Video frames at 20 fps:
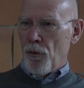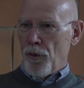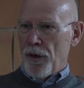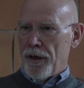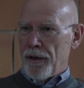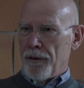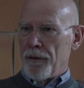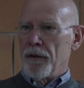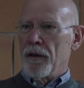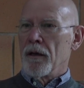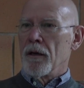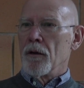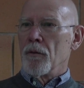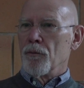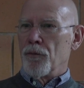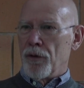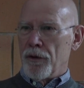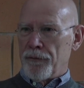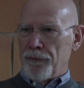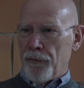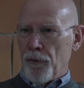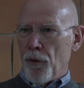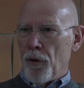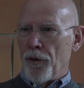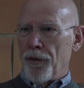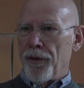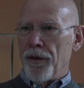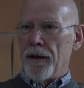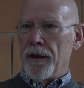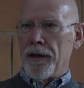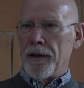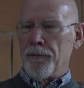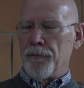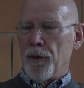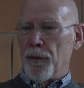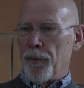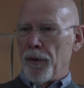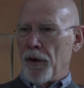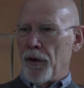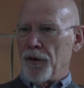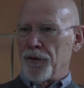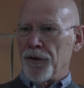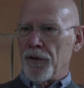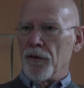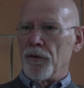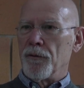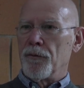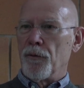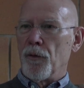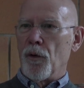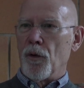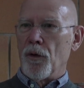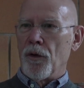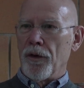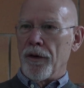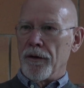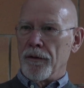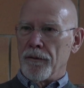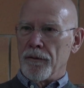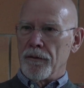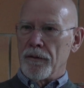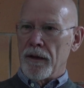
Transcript: we put forth a proposal for the